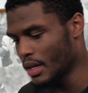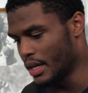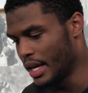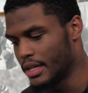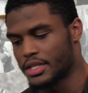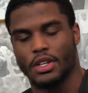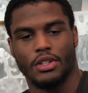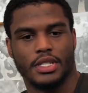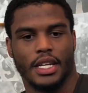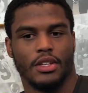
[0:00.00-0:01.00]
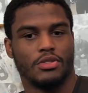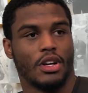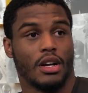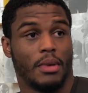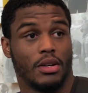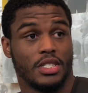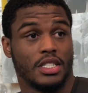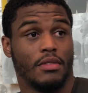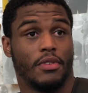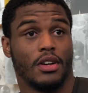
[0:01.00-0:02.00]
Yeah, so you're talking about
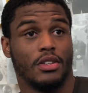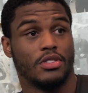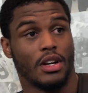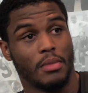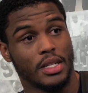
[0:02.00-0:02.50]
just LaVert, or you talking